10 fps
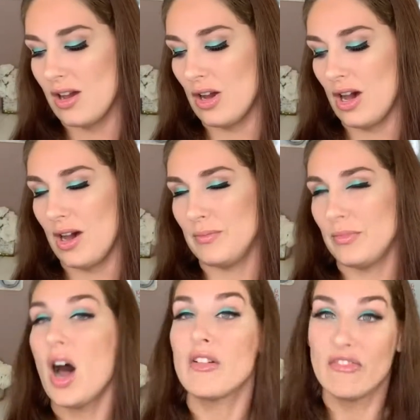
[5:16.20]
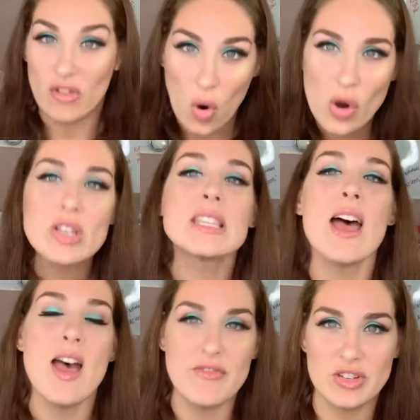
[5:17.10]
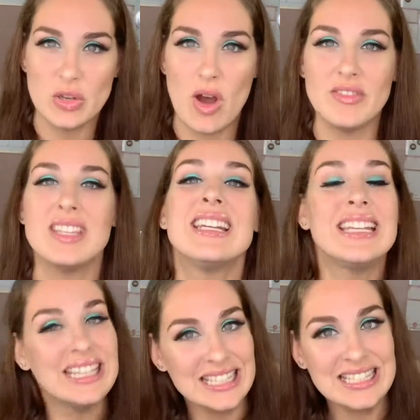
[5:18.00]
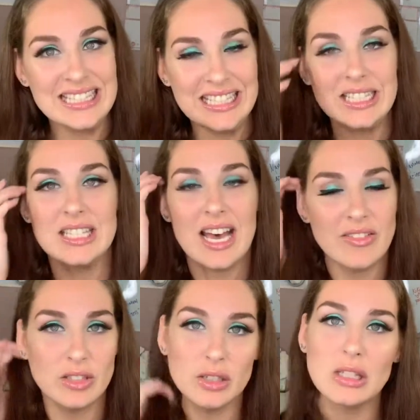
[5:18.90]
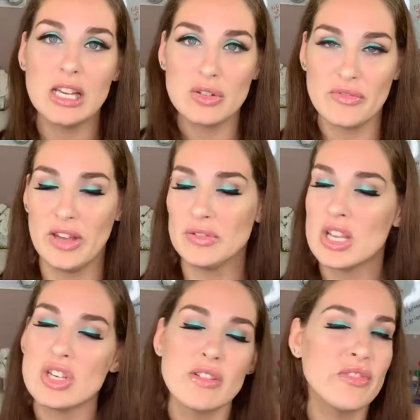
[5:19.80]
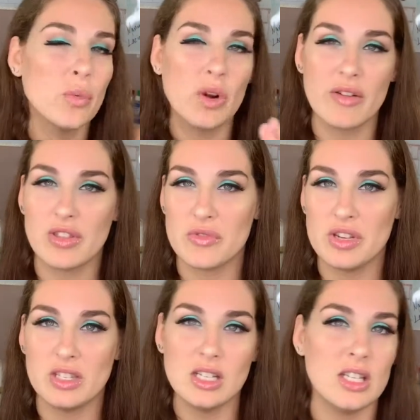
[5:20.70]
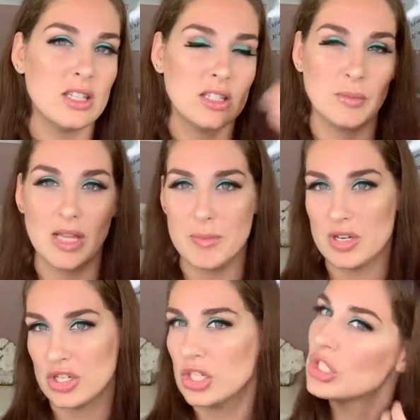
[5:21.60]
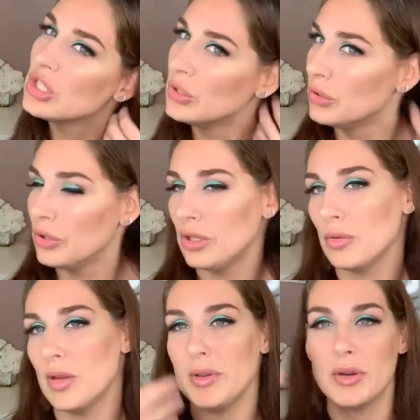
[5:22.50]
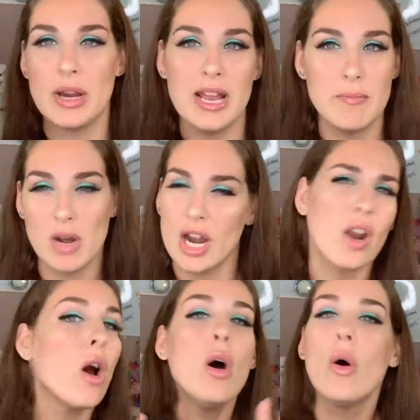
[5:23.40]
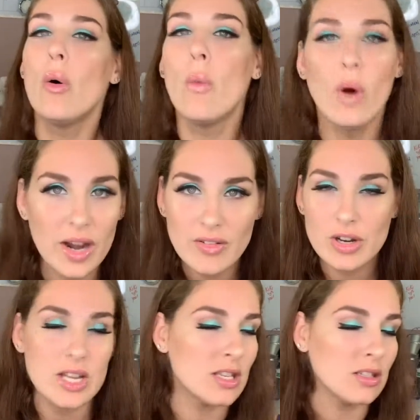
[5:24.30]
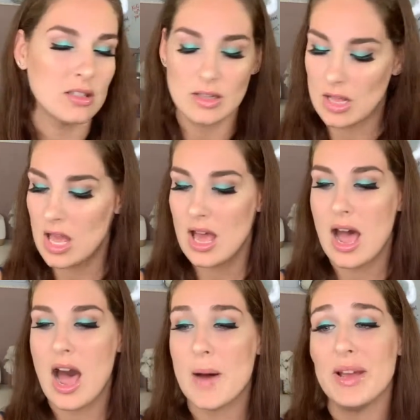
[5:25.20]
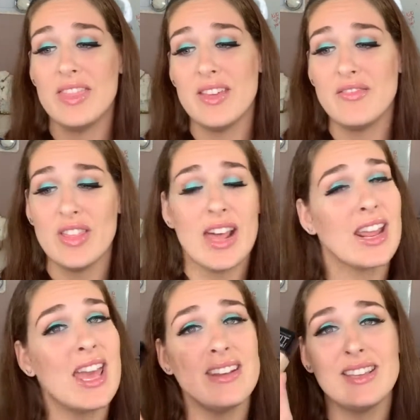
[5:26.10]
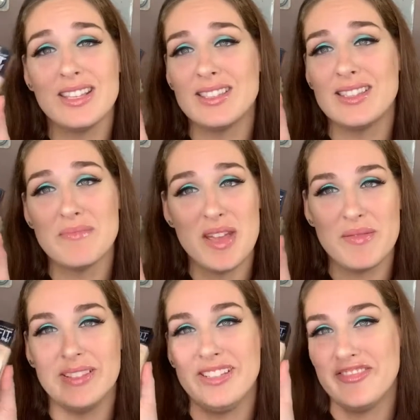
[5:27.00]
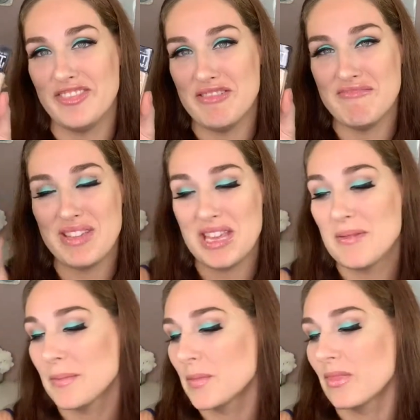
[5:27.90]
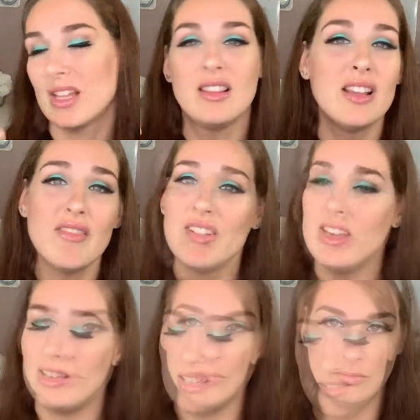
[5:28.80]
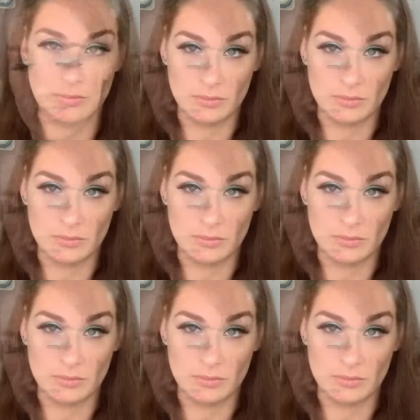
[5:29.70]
Of course, every so often it is needed to have a little extra foundation for whatever the reason is, a blemish or two, you know, maybe a red mark, whatever it is. And then for that again is the Maybelline Fit Me. Love it.